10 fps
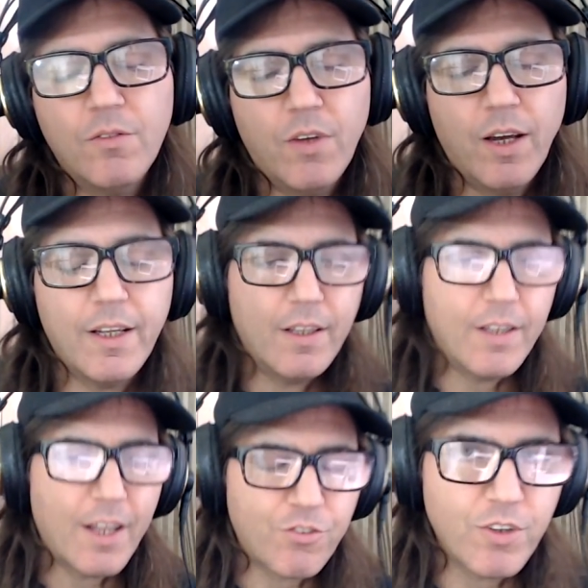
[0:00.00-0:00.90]

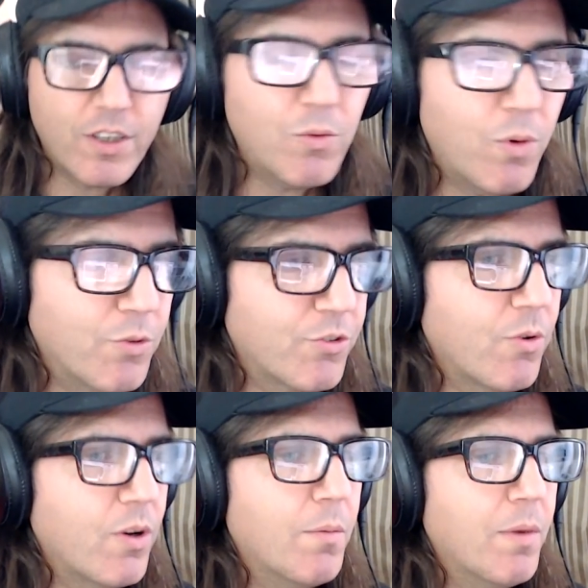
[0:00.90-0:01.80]
that's really what was
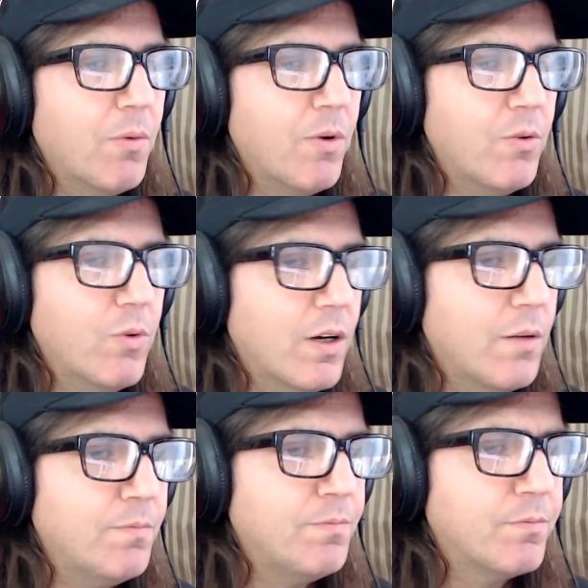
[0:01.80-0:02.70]
going on. But I want to
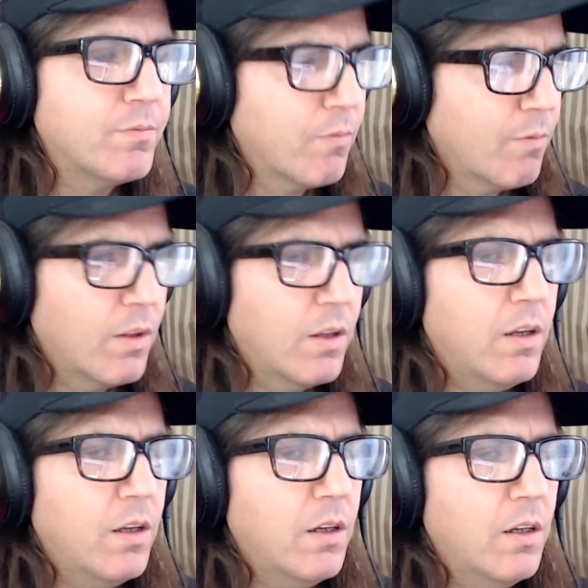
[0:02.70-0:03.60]
um,
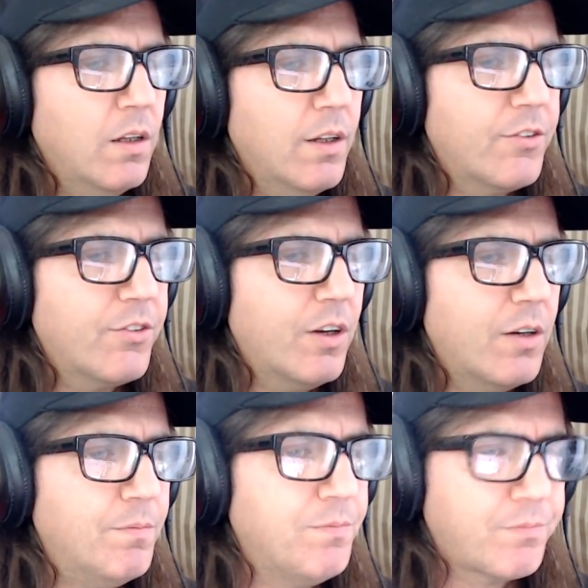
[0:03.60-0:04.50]
let's
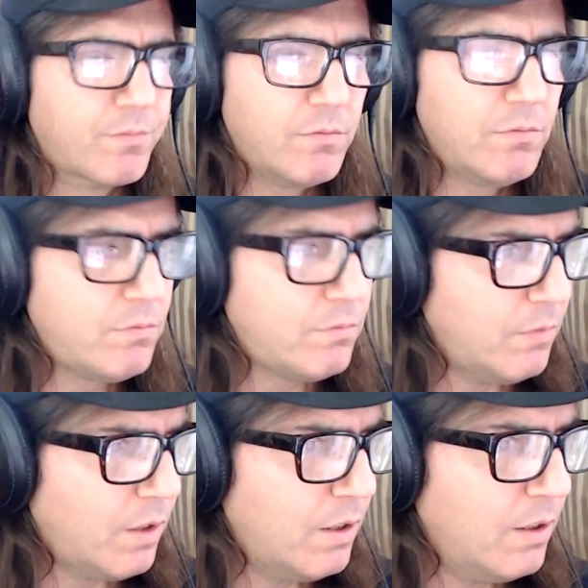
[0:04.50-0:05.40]
um,
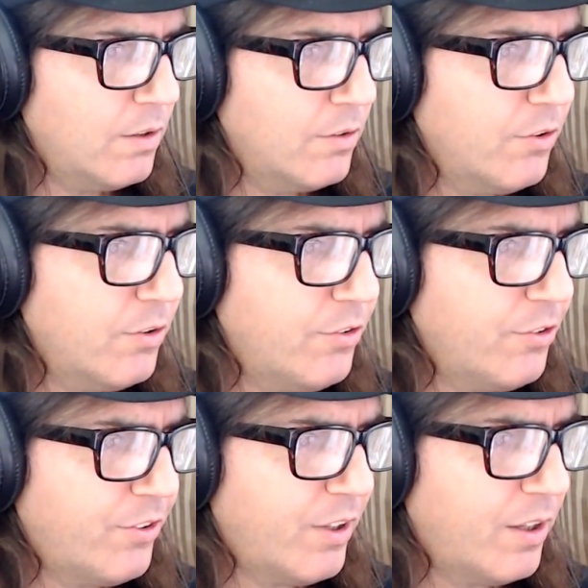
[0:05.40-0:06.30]
j-
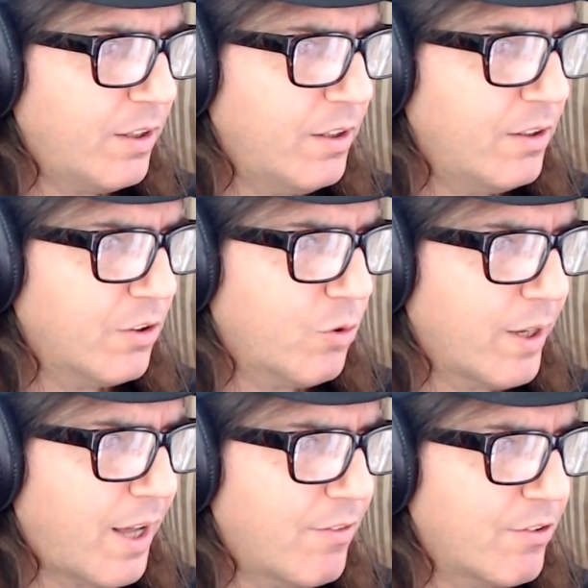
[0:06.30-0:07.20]
just a little
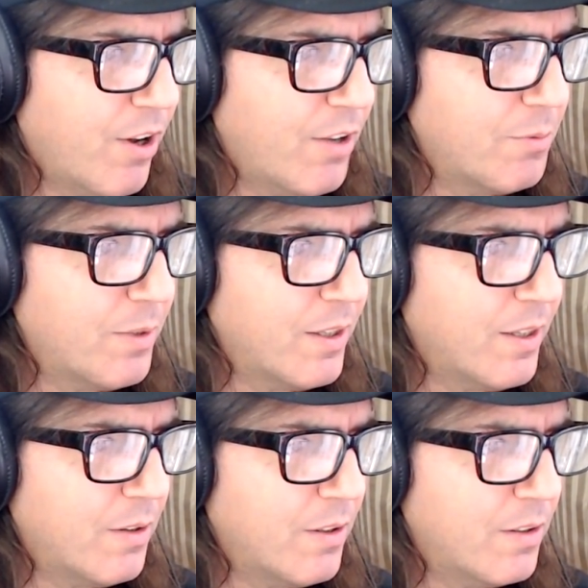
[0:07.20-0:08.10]
quick advertisement, and
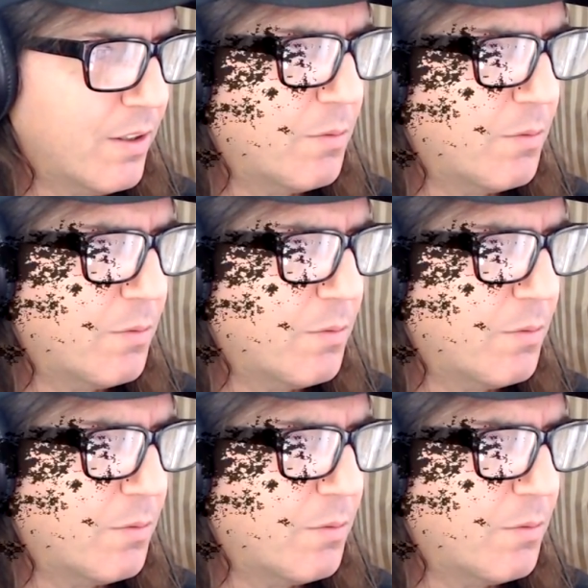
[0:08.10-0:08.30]
then I'll, I'll